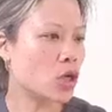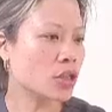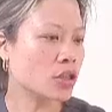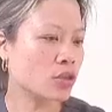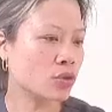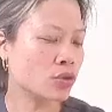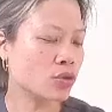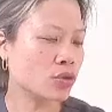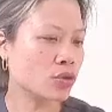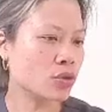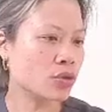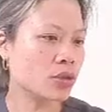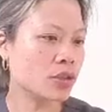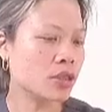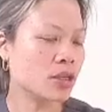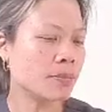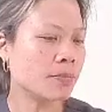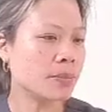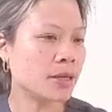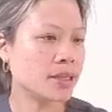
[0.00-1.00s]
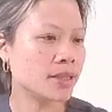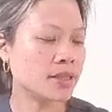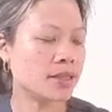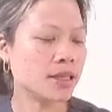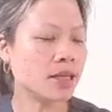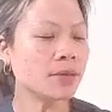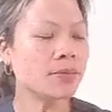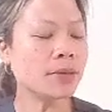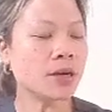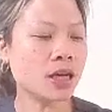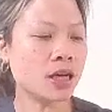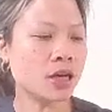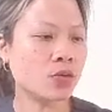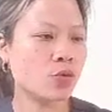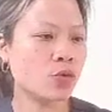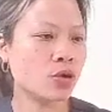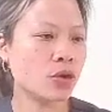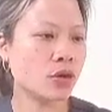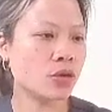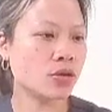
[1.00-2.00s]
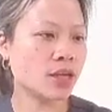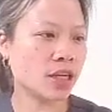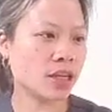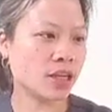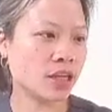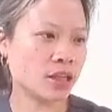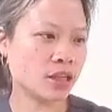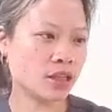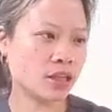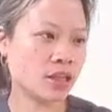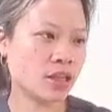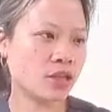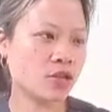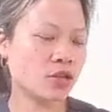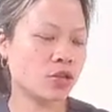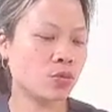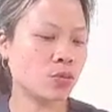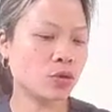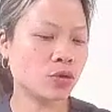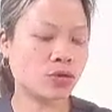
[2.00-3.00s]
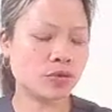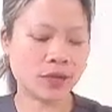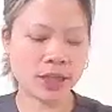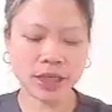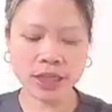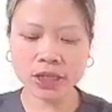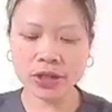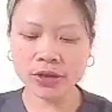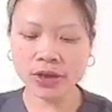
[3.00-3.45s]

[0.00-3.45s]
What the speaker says: you through step by step and we'll get it done smoothly.